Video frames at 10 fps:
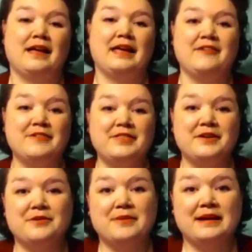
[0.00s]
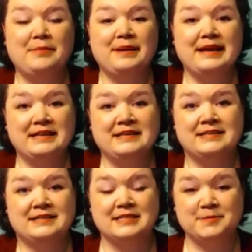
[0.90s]
Even though I begin
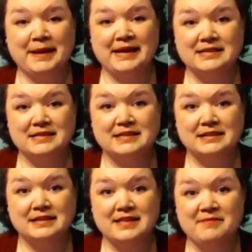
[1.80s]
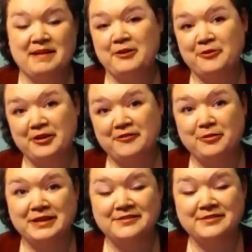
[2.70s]
to suspect that my grief
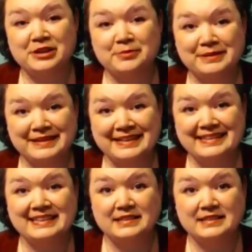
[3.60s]
will never completely